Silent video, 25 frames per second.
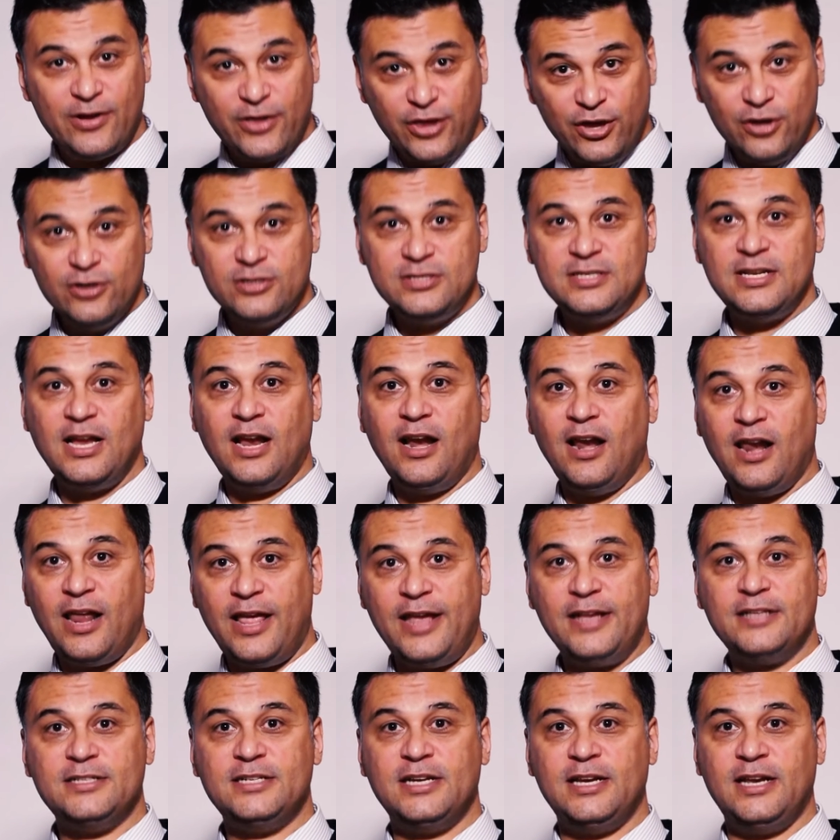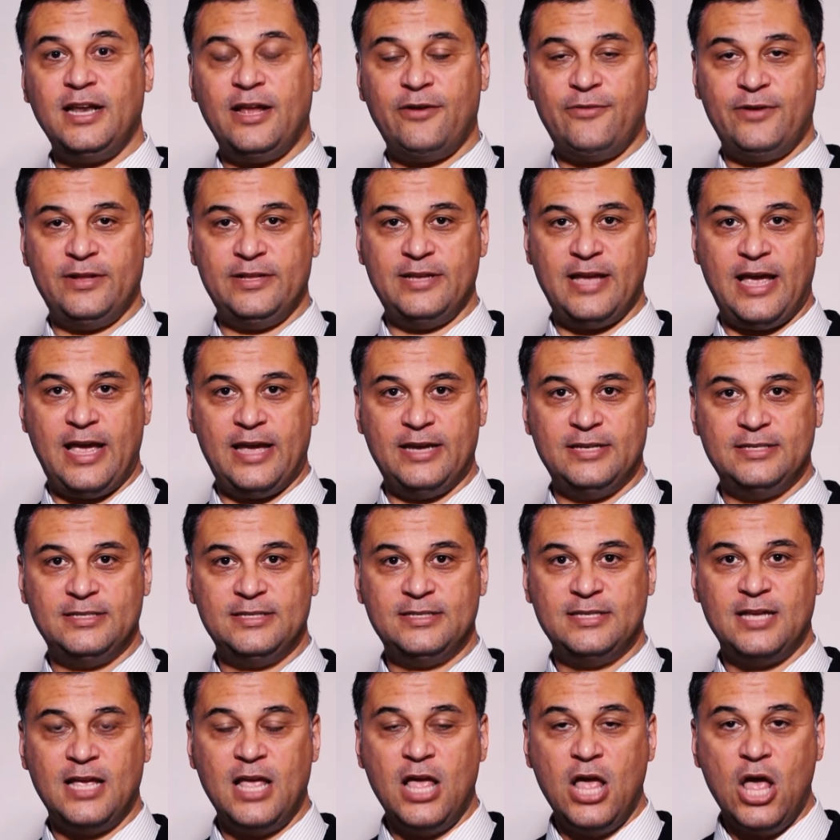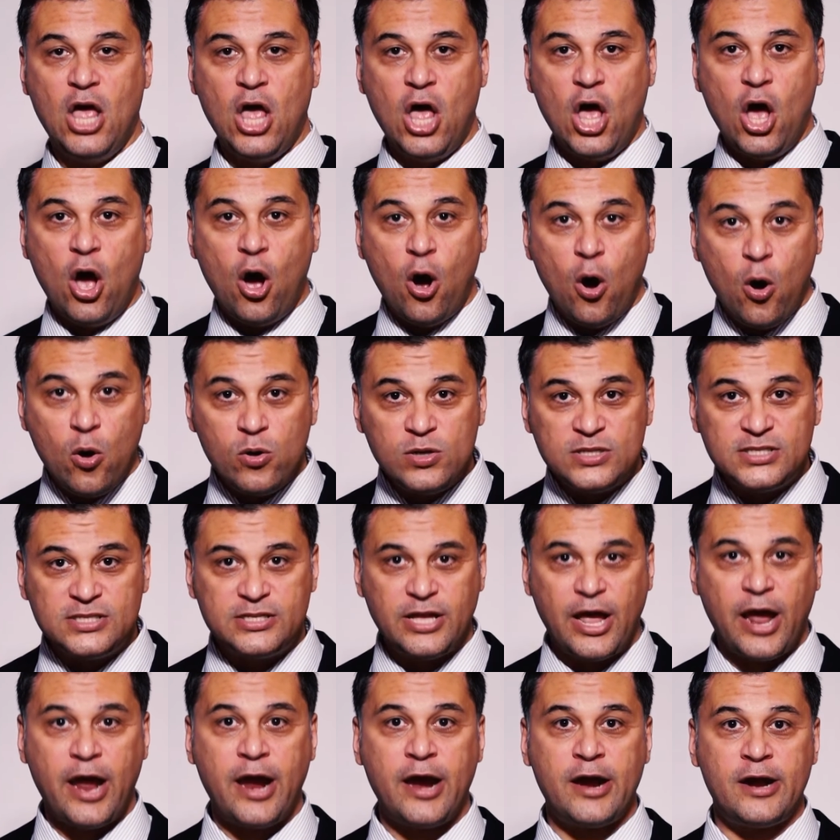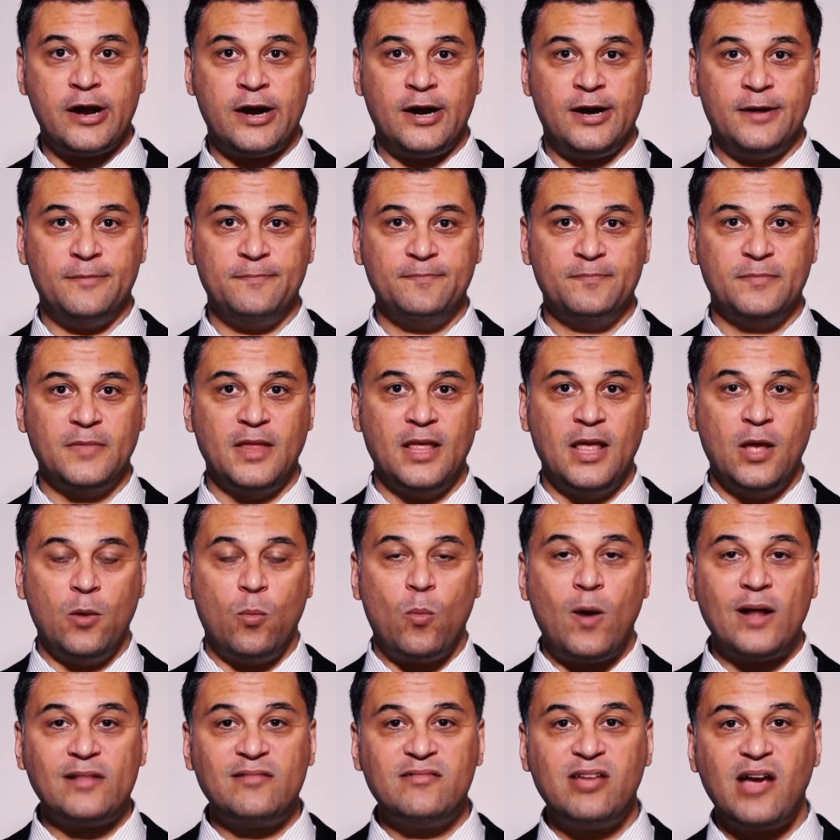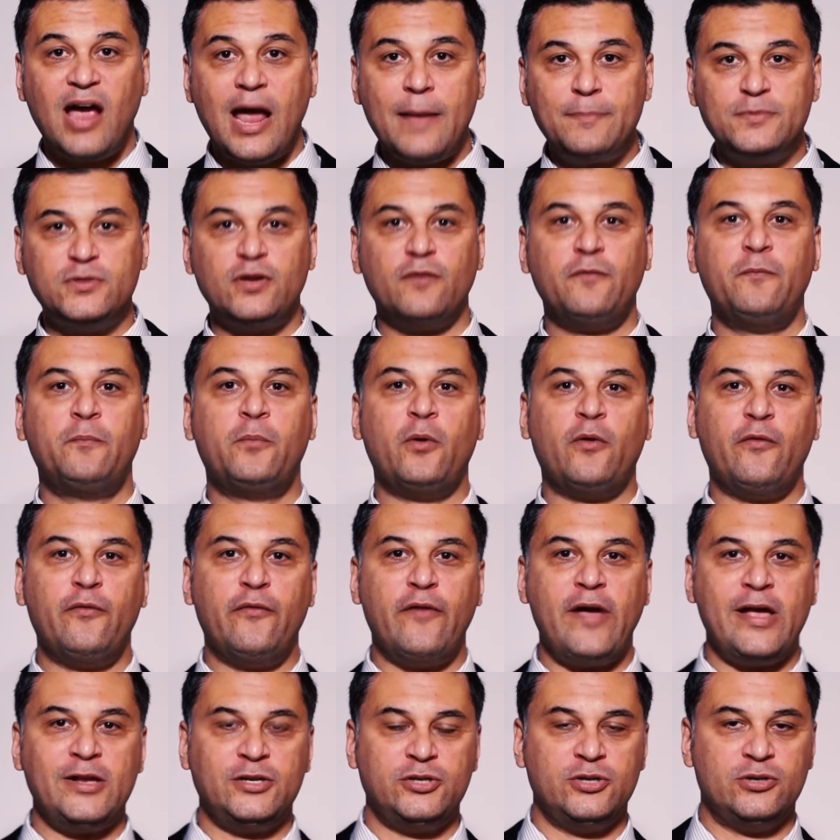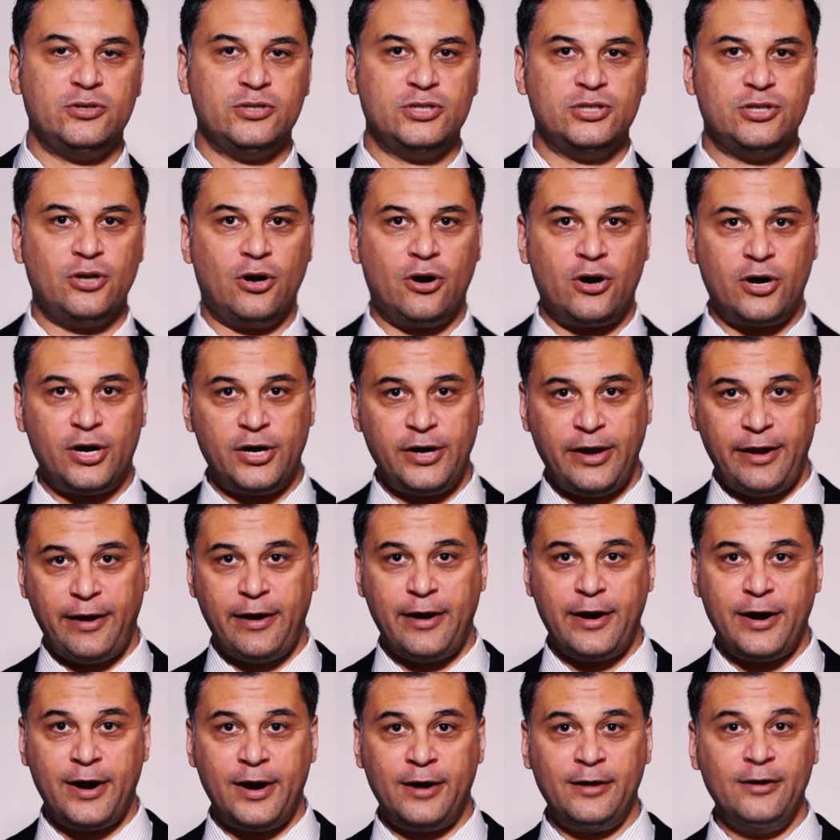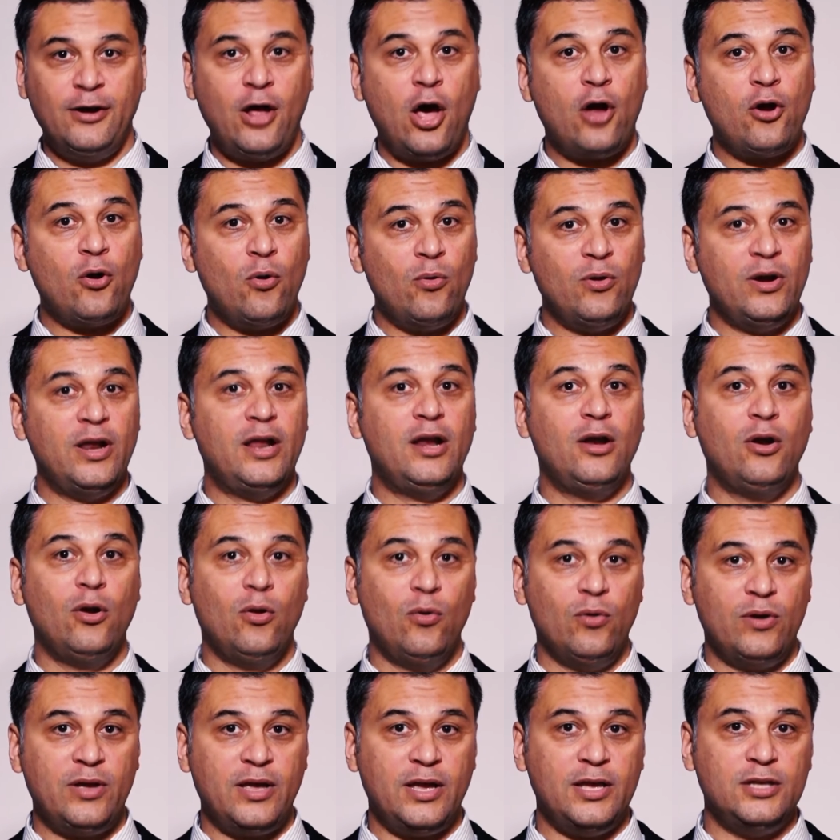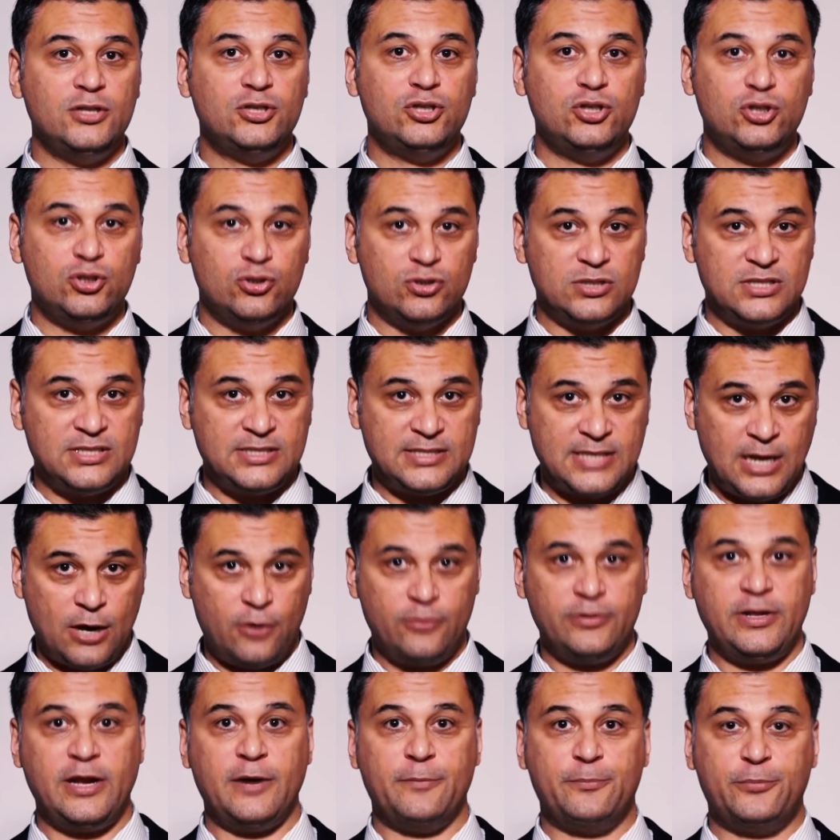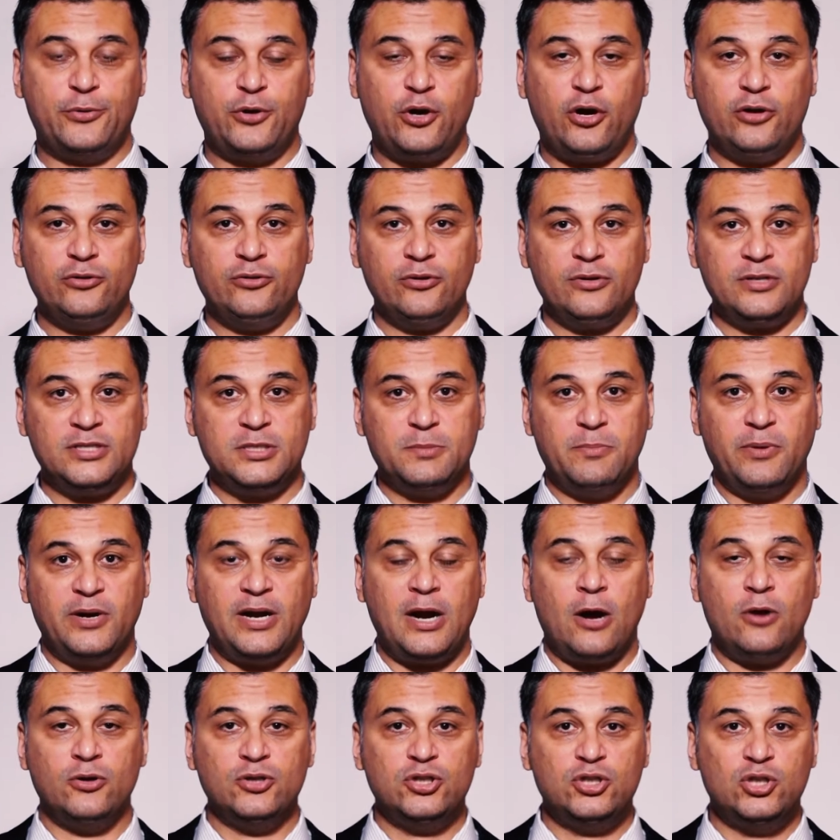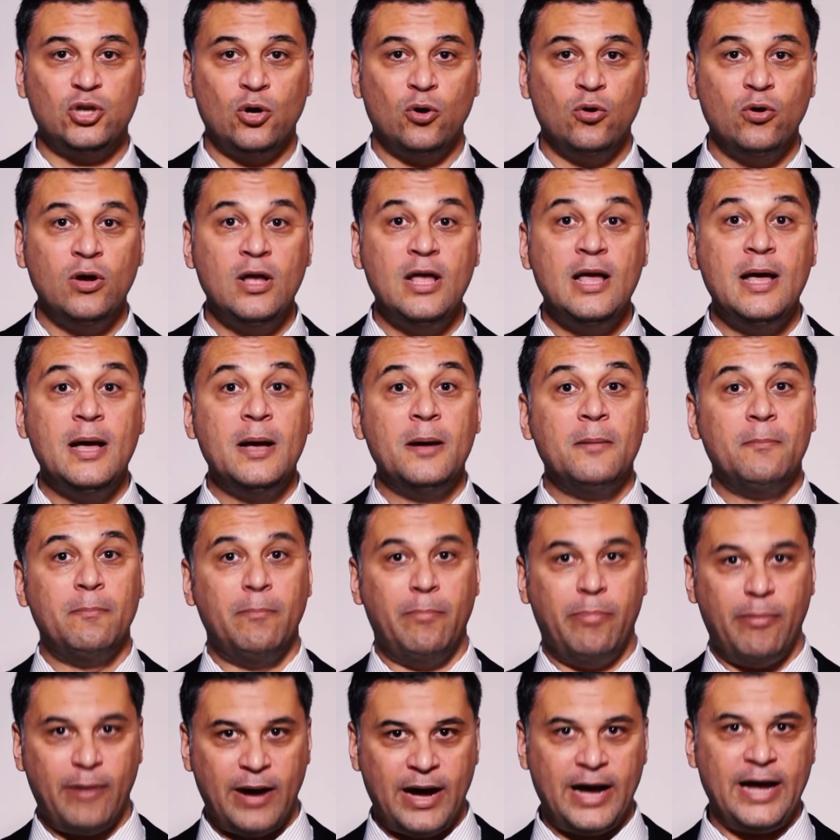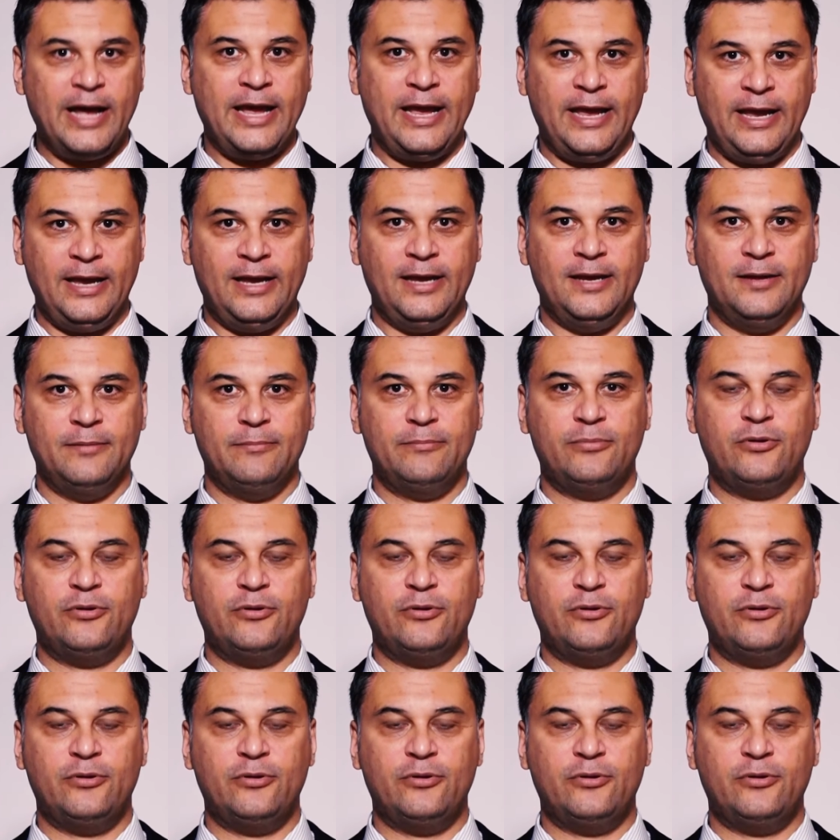using LinkedIn nowadays? Who's there? what types of professionals are there, not only looking to sell their products, but also buying